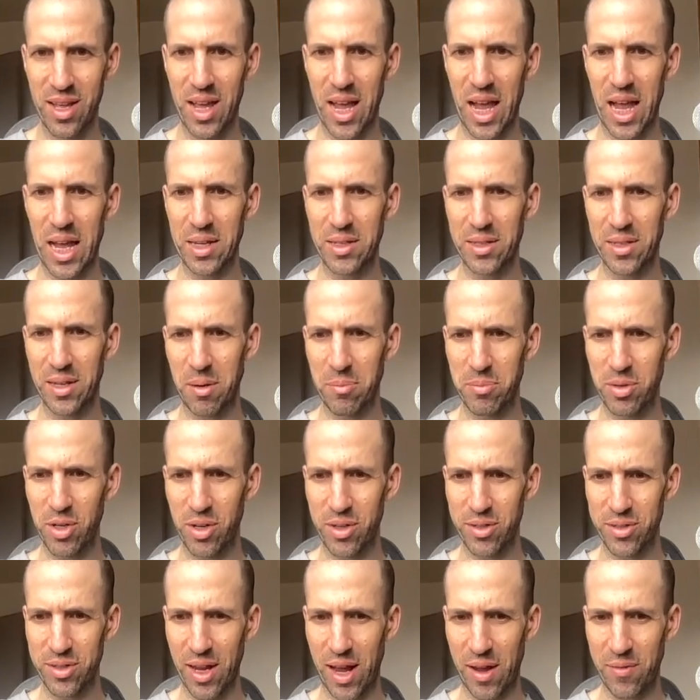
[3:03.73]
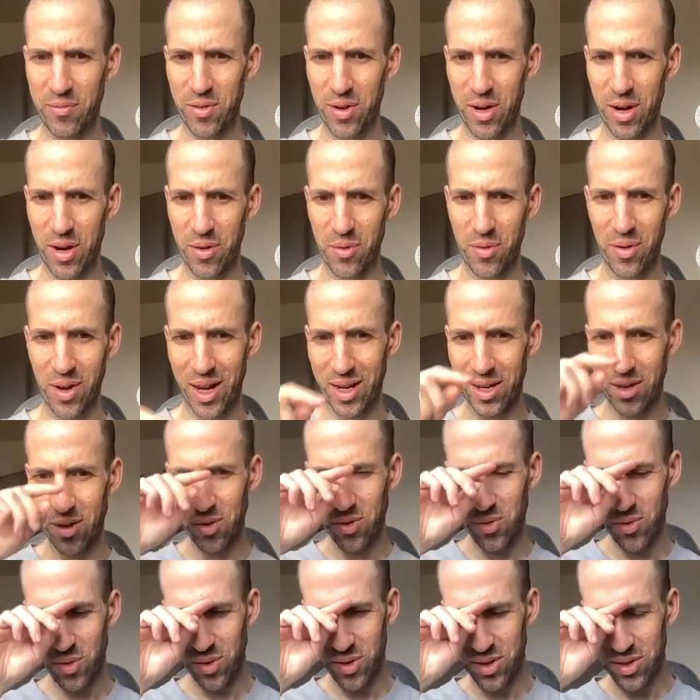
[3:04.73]
I'm sure it's after I, I go
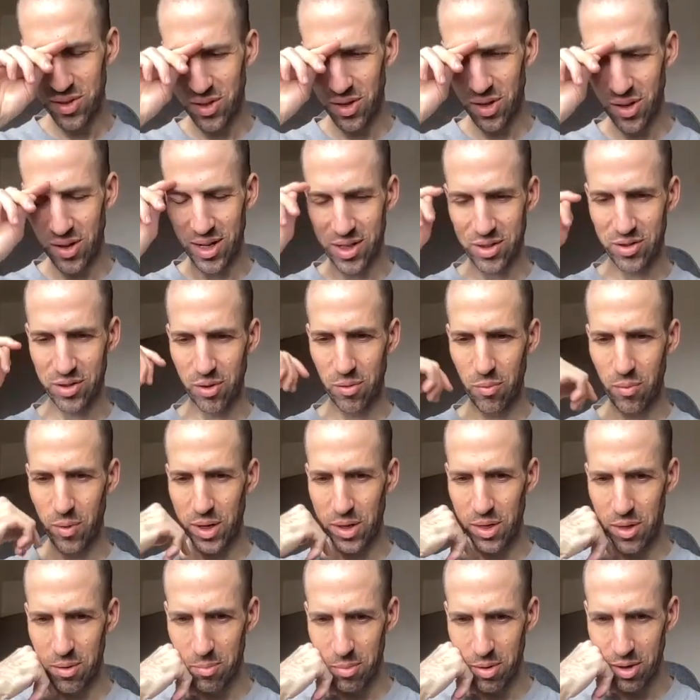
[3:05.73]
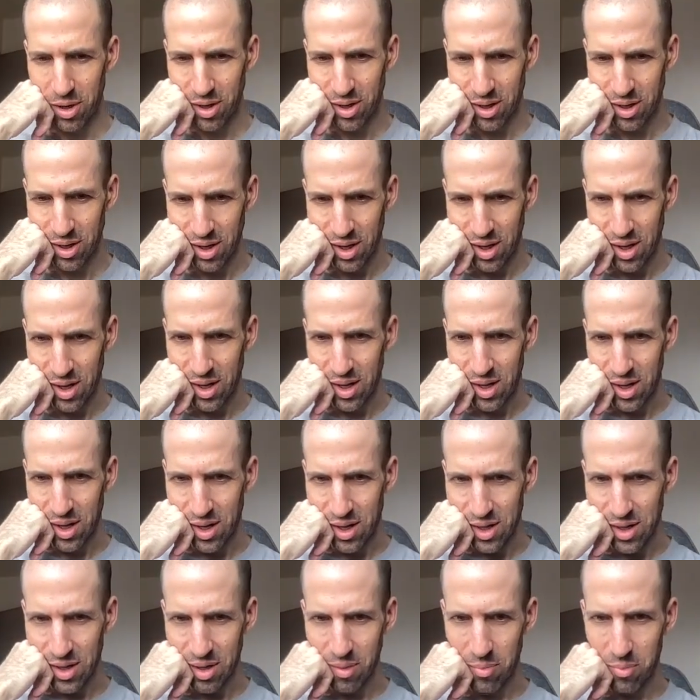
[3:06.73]
through this, I'll actually read the book
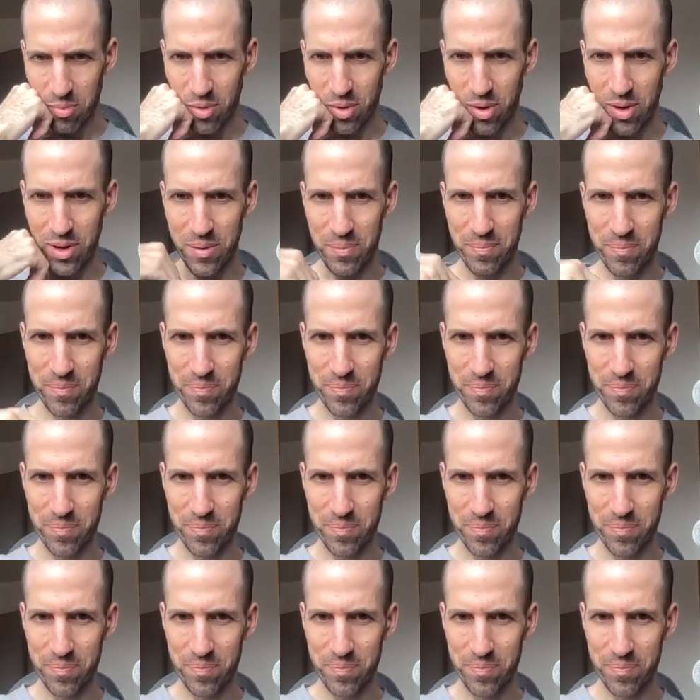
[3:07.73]
at some point.